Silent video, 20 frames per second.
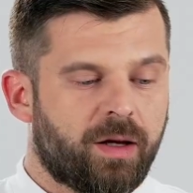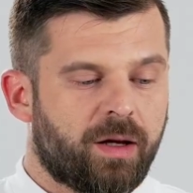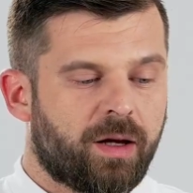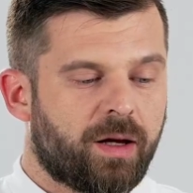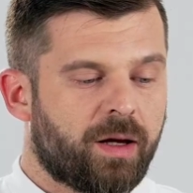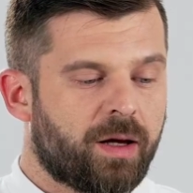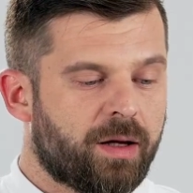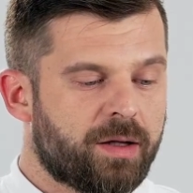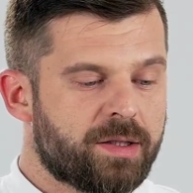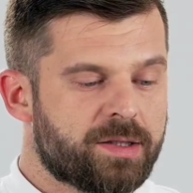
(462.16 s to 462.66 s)

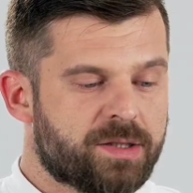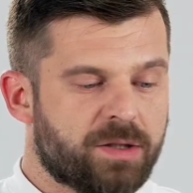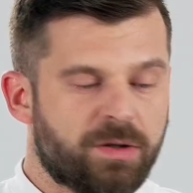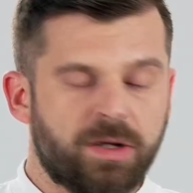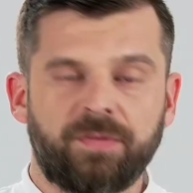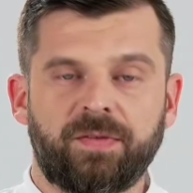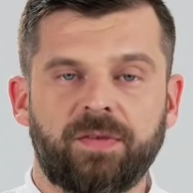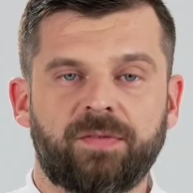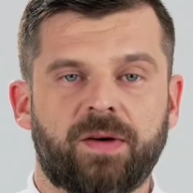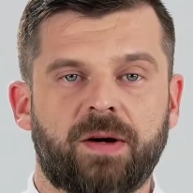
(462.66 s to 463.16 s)
So
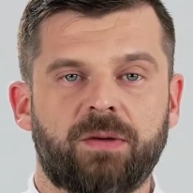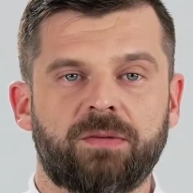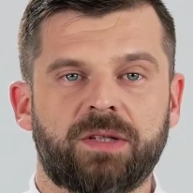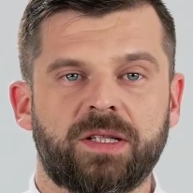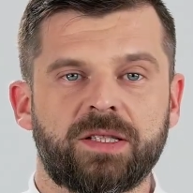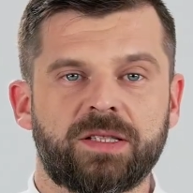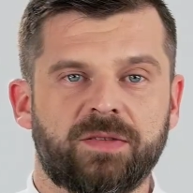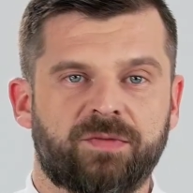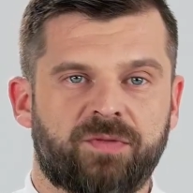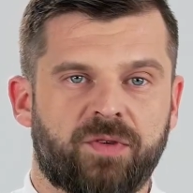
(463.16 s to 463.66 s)
if you found
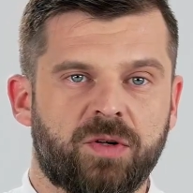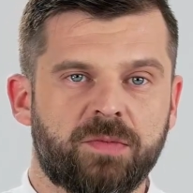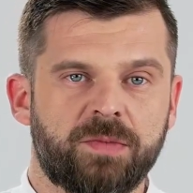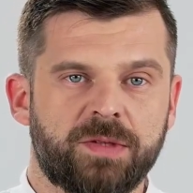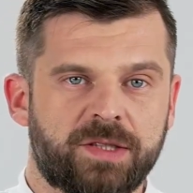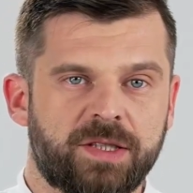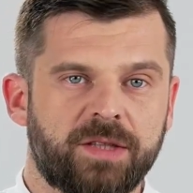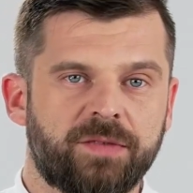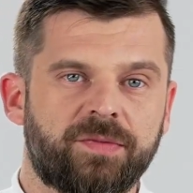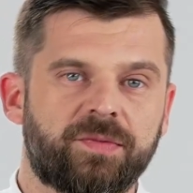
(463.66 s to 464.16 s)
this
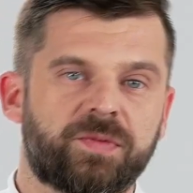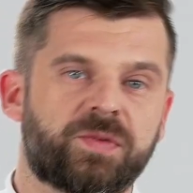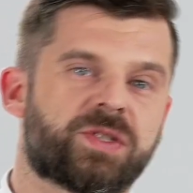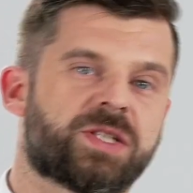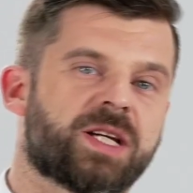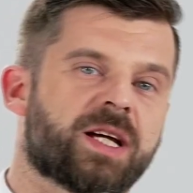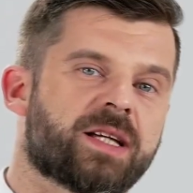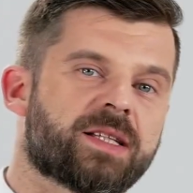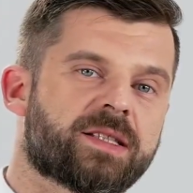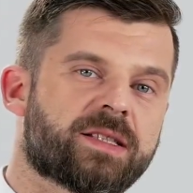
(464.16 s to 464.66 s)
informative,
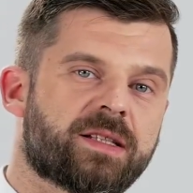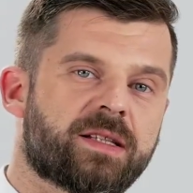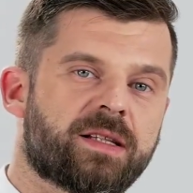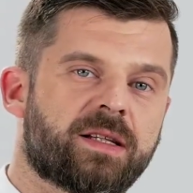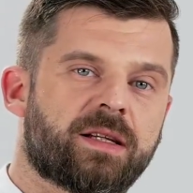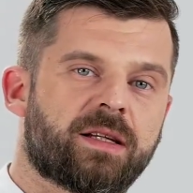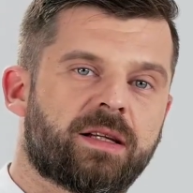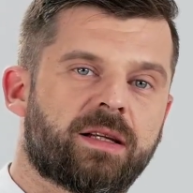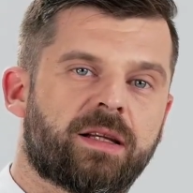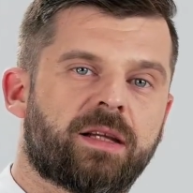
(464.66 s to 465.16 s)
just
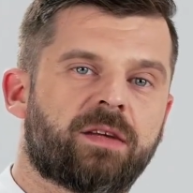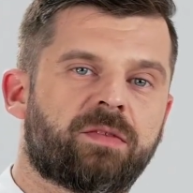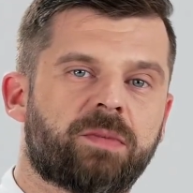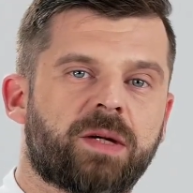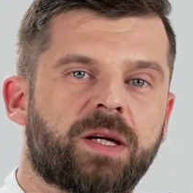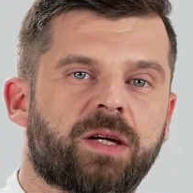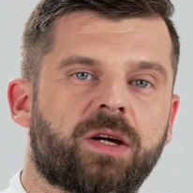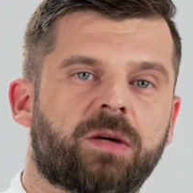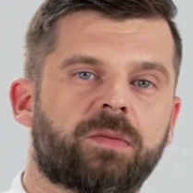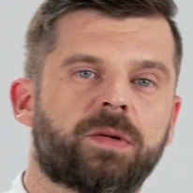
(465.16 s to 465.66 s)
leave
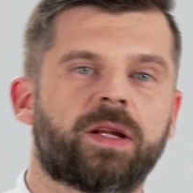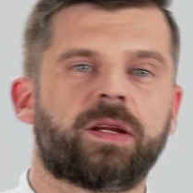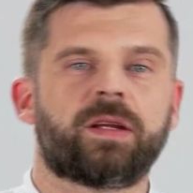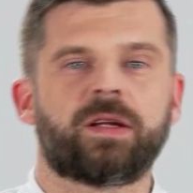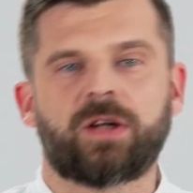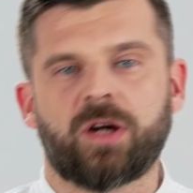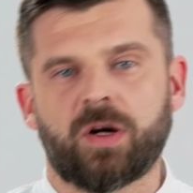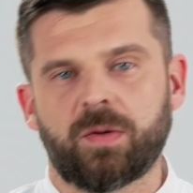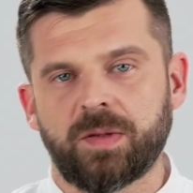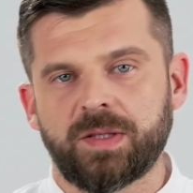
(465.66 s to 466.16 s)
me a comment in the
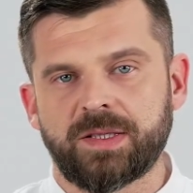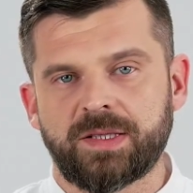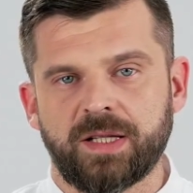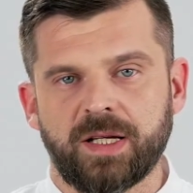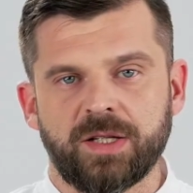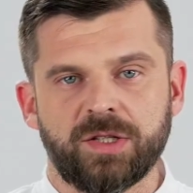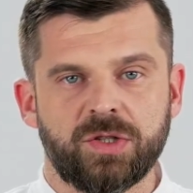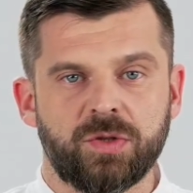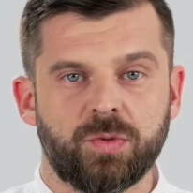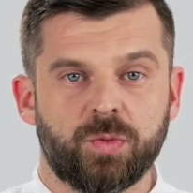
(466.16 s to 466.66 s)
comment
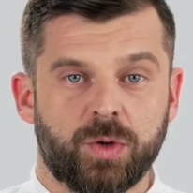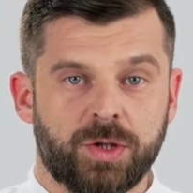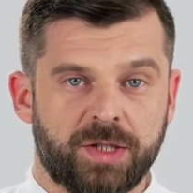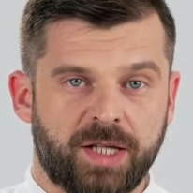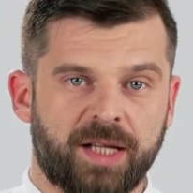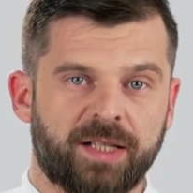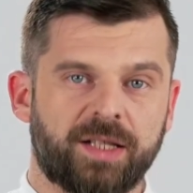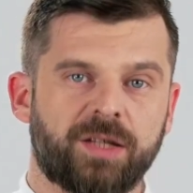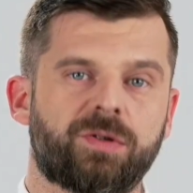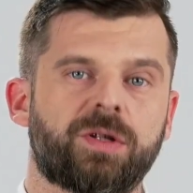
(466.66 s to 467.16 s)
section what
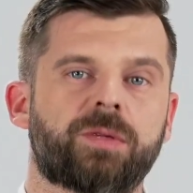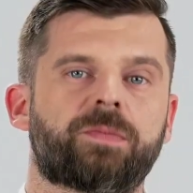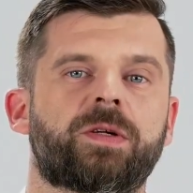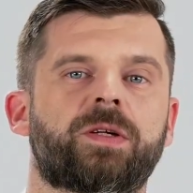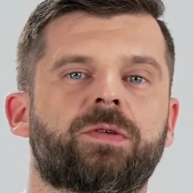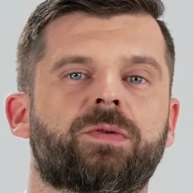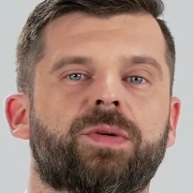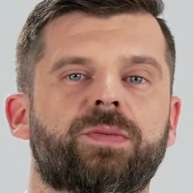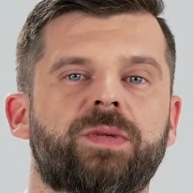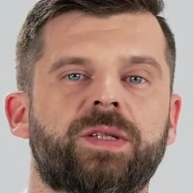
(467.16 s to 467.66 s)
other equipment
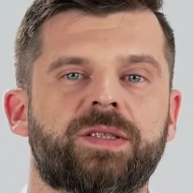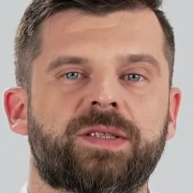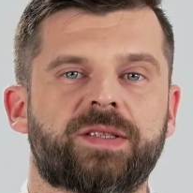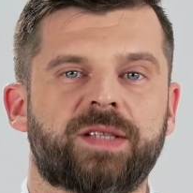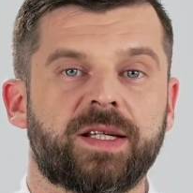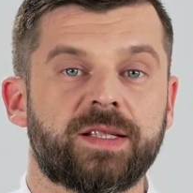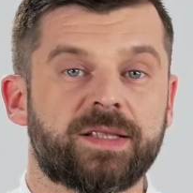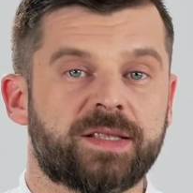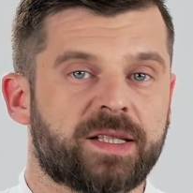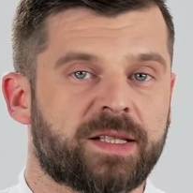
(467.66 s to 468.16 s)
you want me to
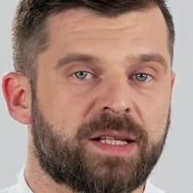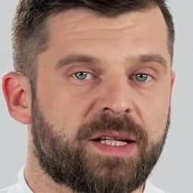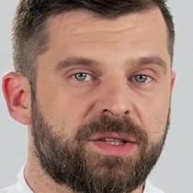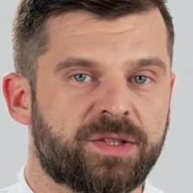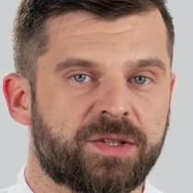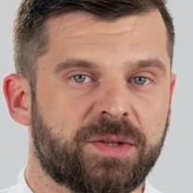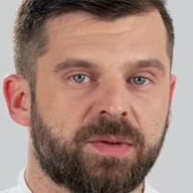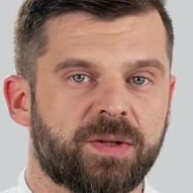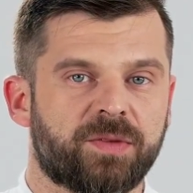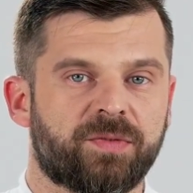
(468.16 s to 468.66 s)
test, and I'll
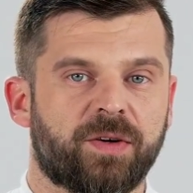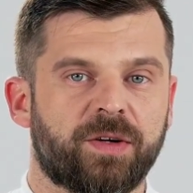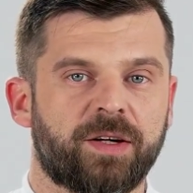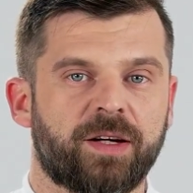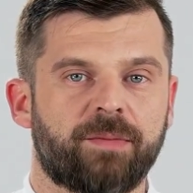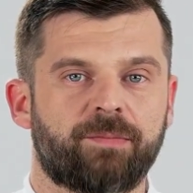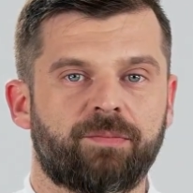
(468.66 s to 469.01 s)
do it for you.